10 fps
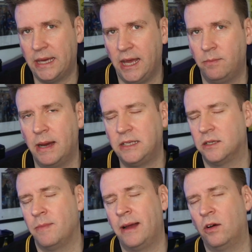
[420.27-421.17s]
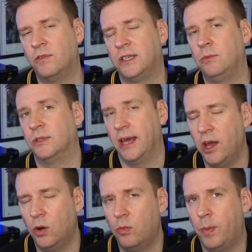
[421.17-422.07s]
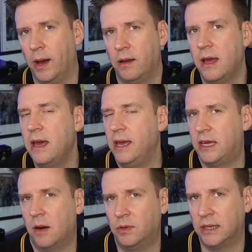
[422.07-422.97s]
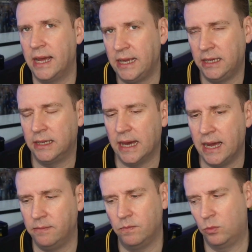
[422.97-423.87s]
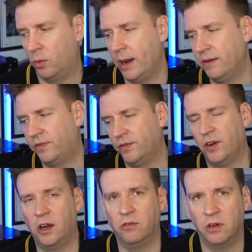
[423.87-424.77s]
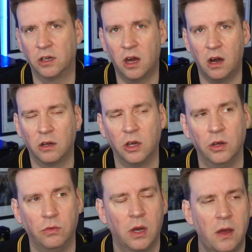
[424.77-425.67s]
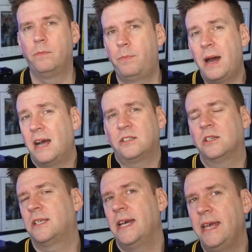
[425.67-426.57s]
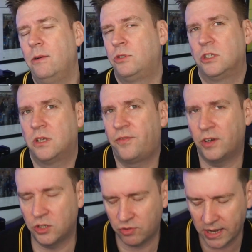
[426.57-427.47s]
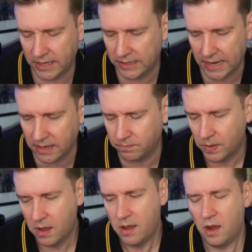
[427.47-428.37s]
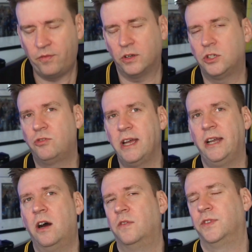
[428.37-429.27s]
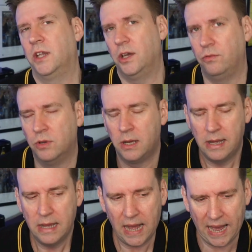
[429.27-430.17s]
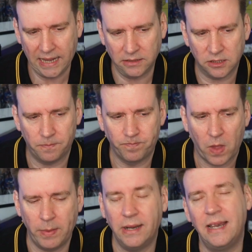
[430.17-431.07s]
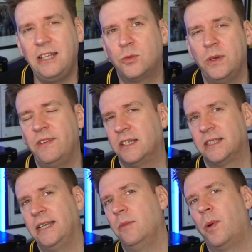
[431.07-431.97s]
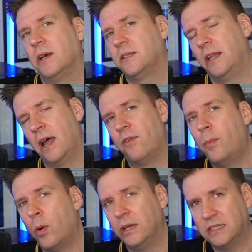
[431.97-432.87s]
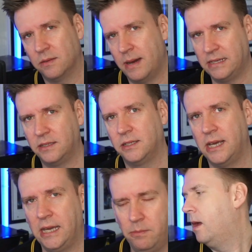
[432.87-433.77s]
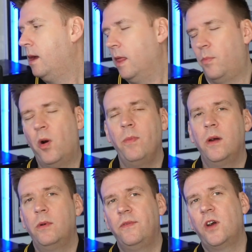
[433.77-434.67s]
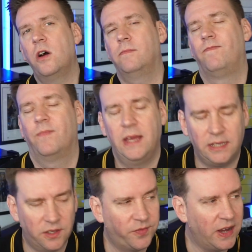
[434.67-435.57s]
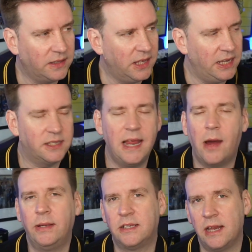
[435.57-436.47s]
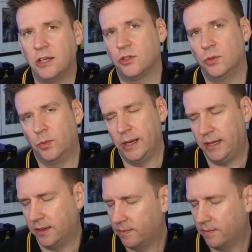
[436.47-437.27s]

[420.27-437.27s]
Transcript: in. Mason Mount obviously was ill, but he come on late in the game. We're waiting for Werner and Lukaku. But as I say, it was just a frustrating game, a frustrating afternoon. And, I mean, at least we've extended by another point to Man City. The problem that we've got is the fact that it's now international week.